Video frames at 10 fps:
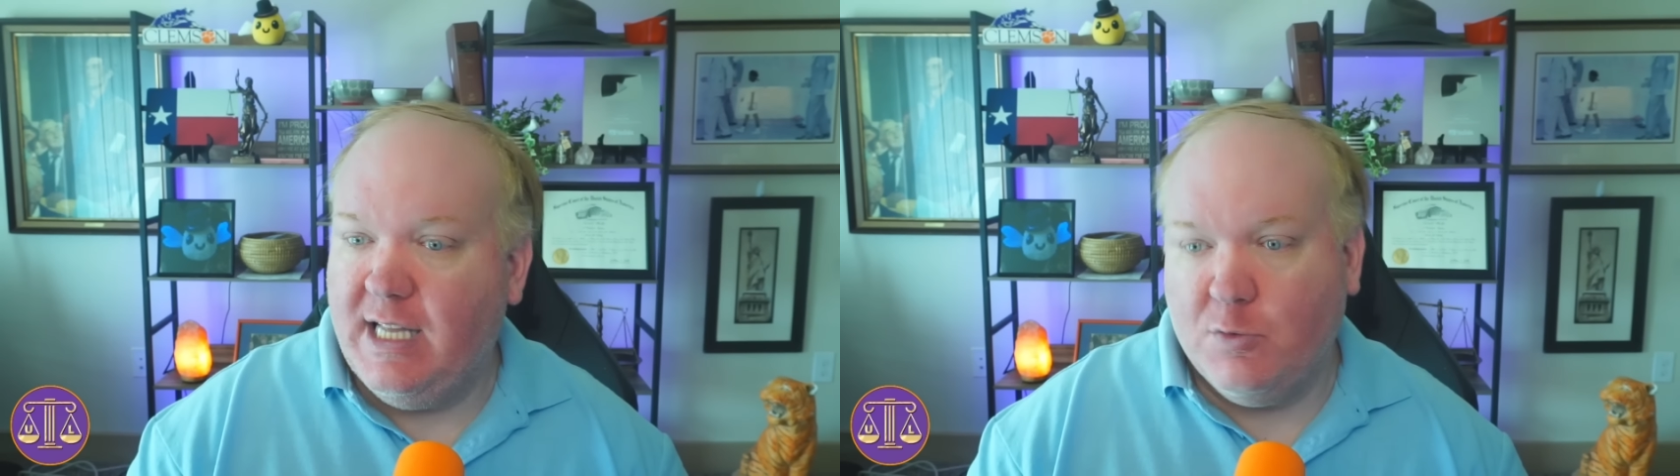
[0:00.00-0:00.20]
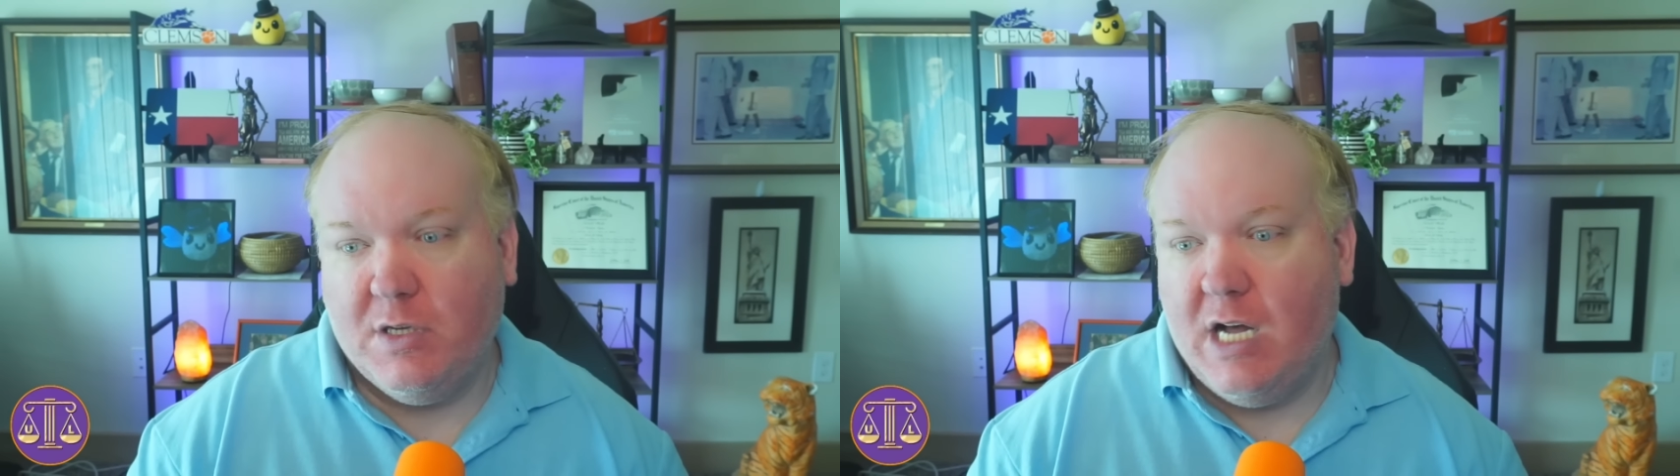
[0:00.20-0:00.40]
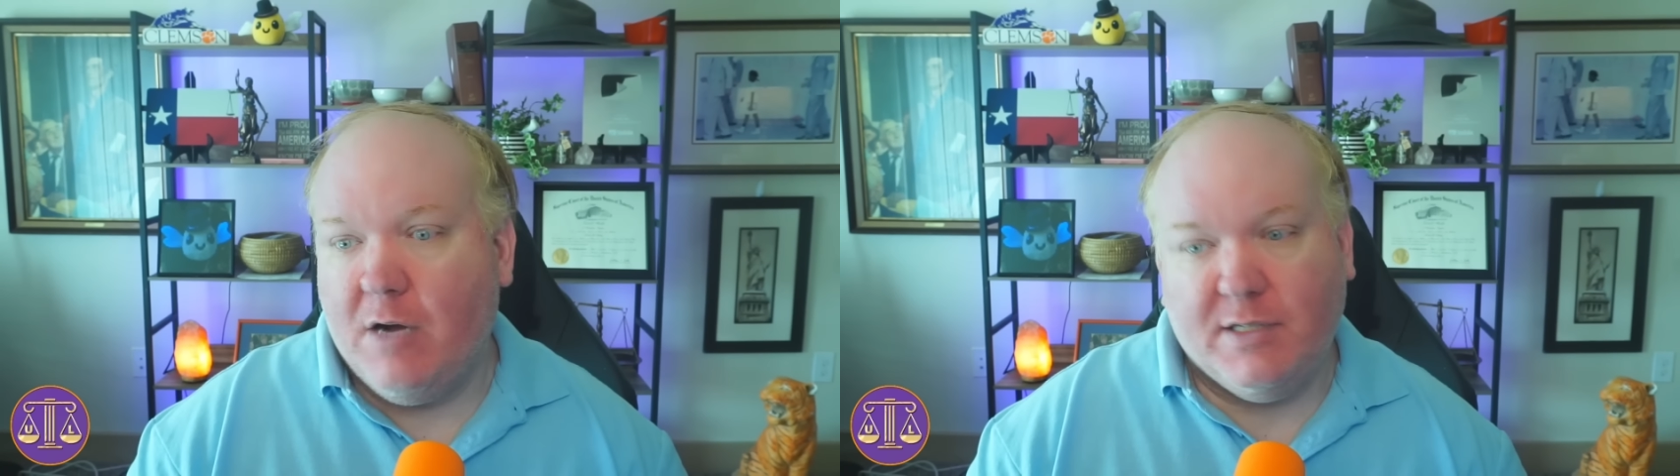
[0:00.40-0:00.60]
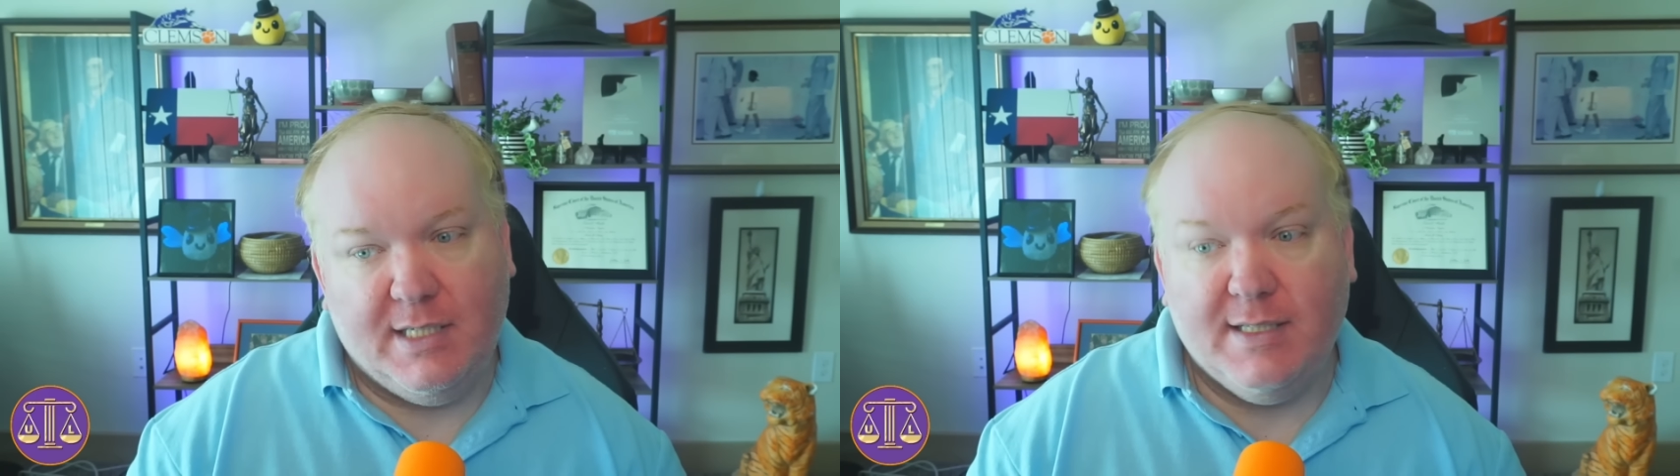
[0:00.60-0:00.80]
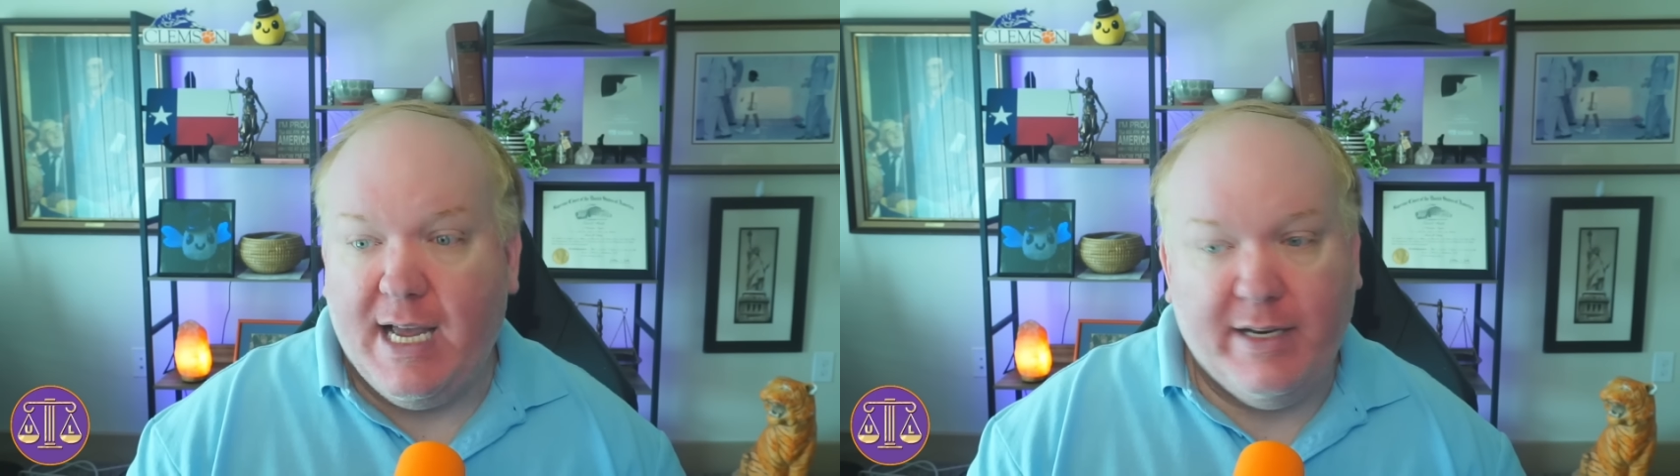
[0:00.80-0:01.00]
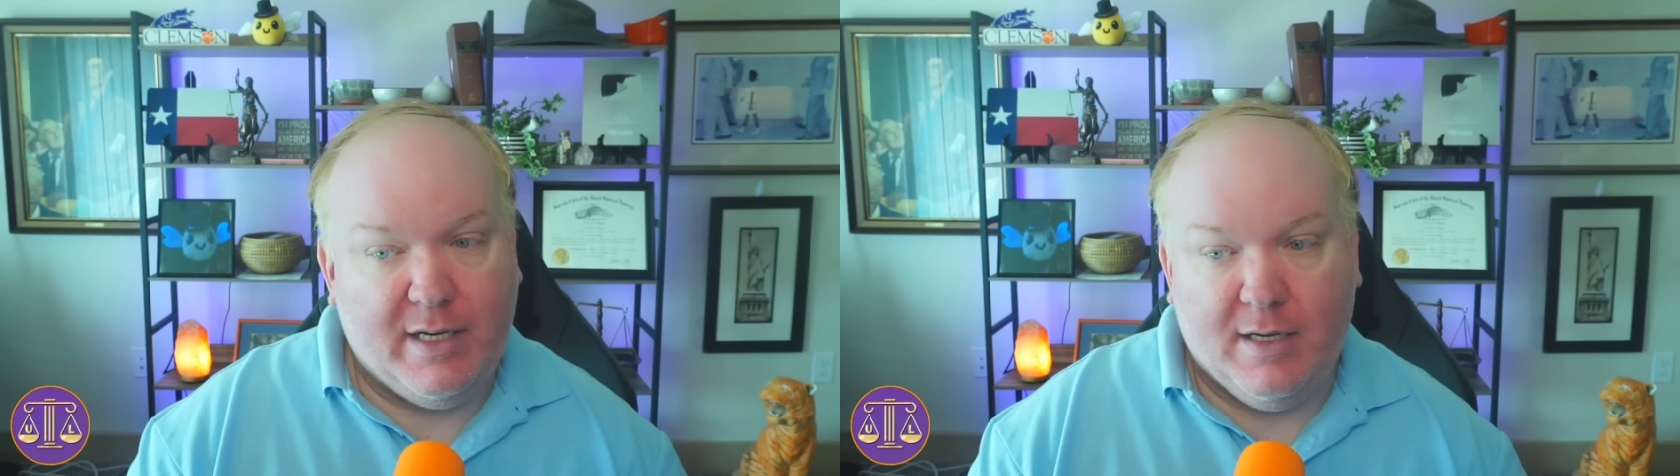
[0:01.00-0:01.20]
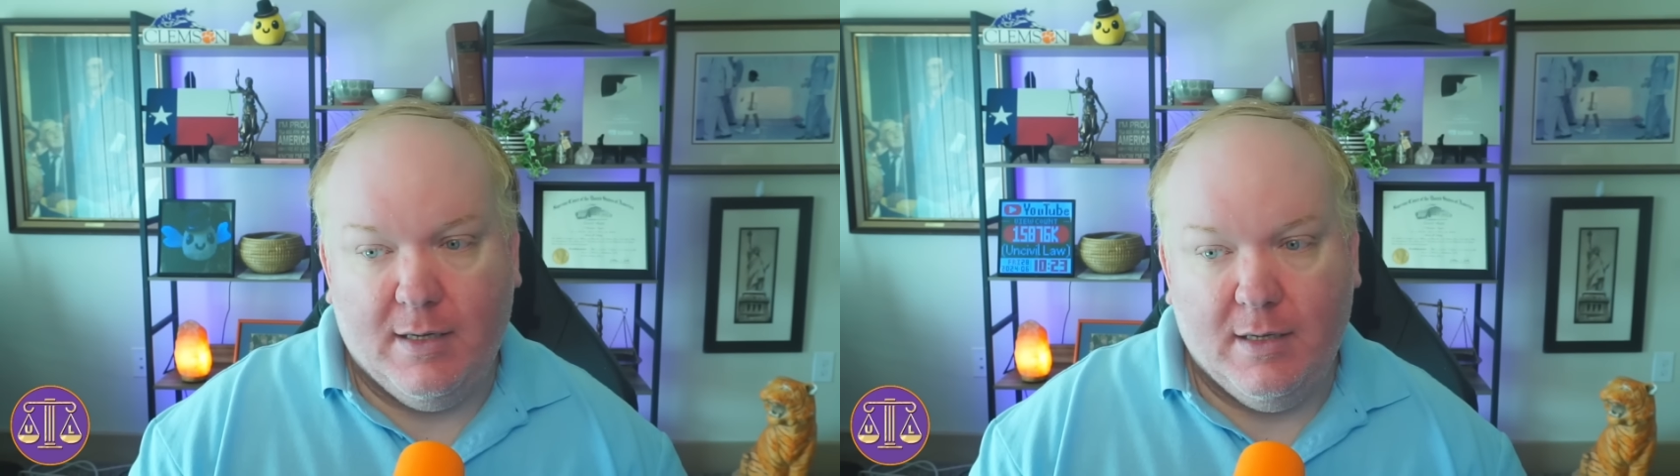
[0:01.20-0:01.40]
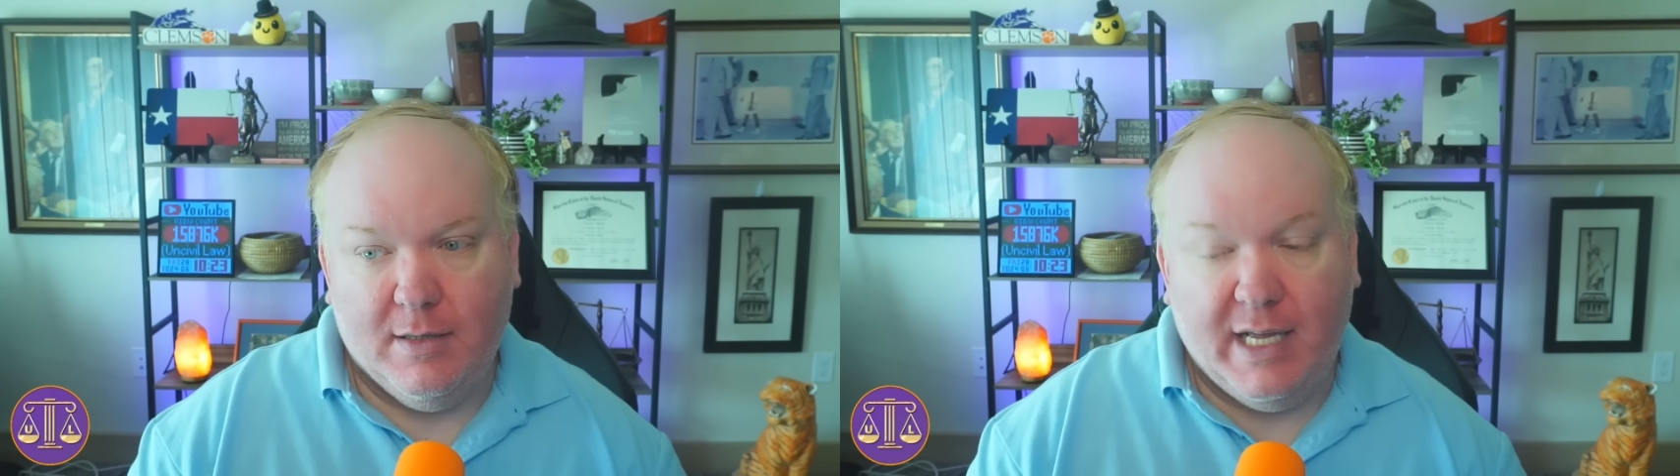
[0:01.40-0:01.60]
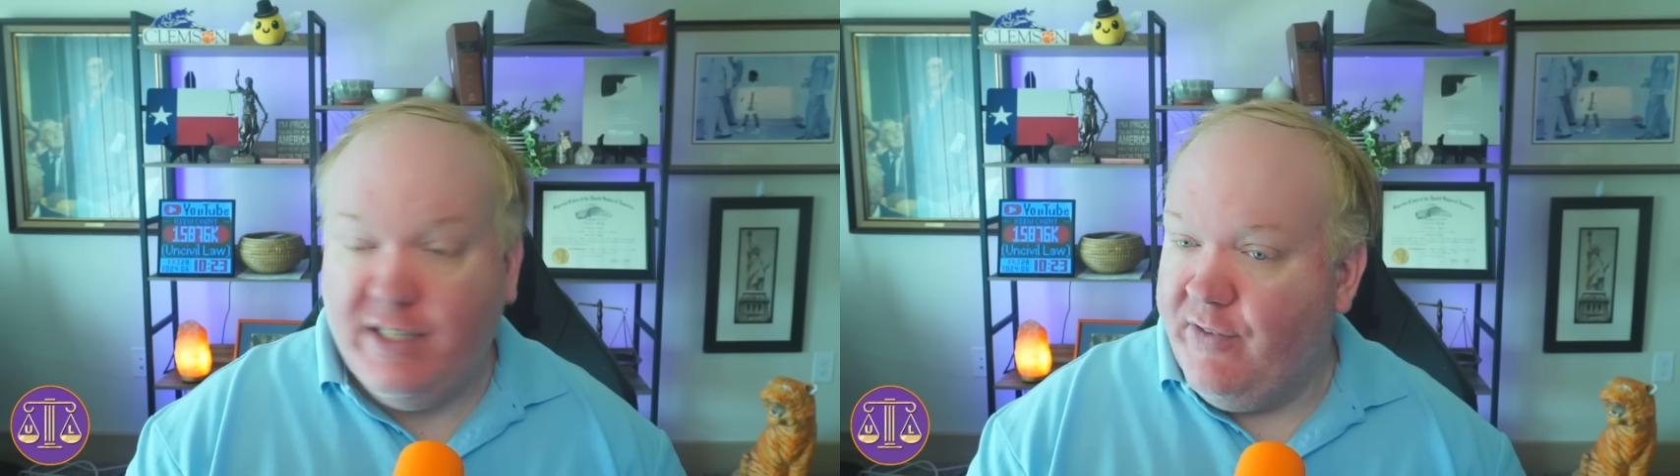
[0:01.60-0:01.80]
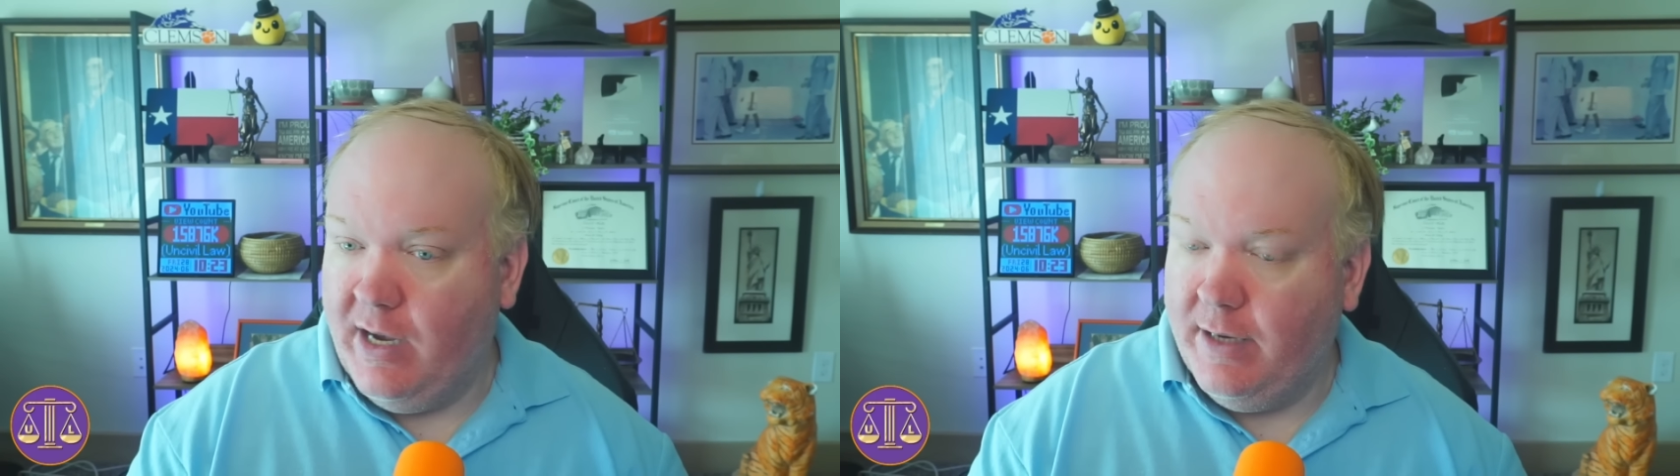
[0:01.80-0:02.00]
that's what Congress intended.
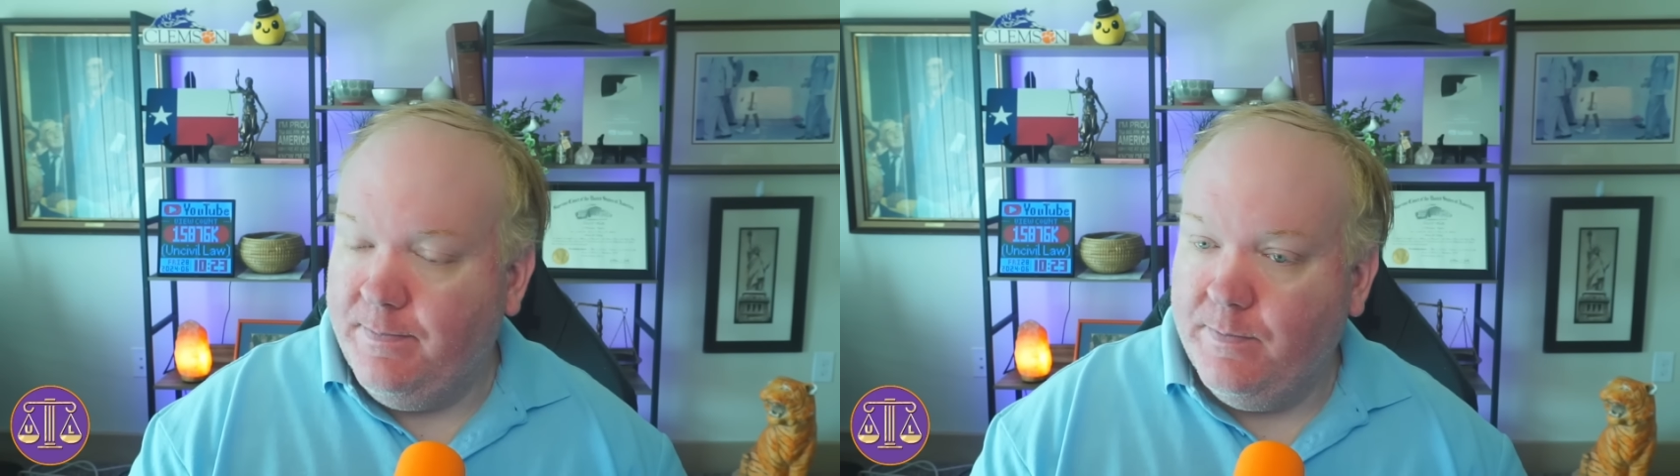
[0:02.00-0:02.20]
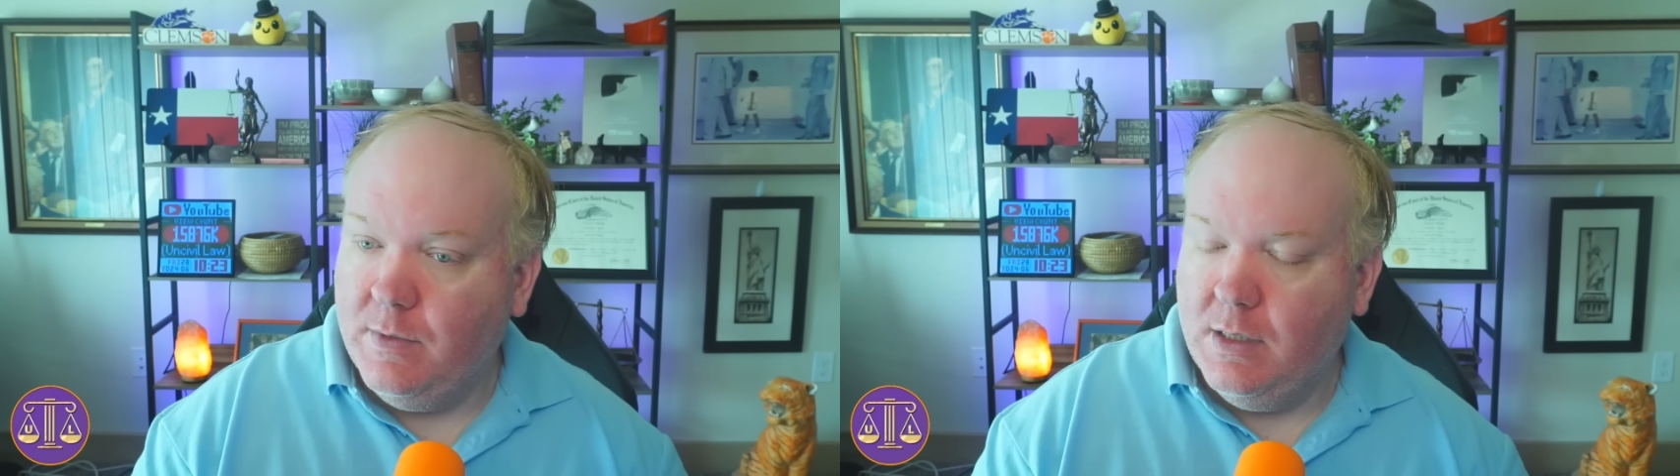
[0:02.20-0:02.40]
That's fine.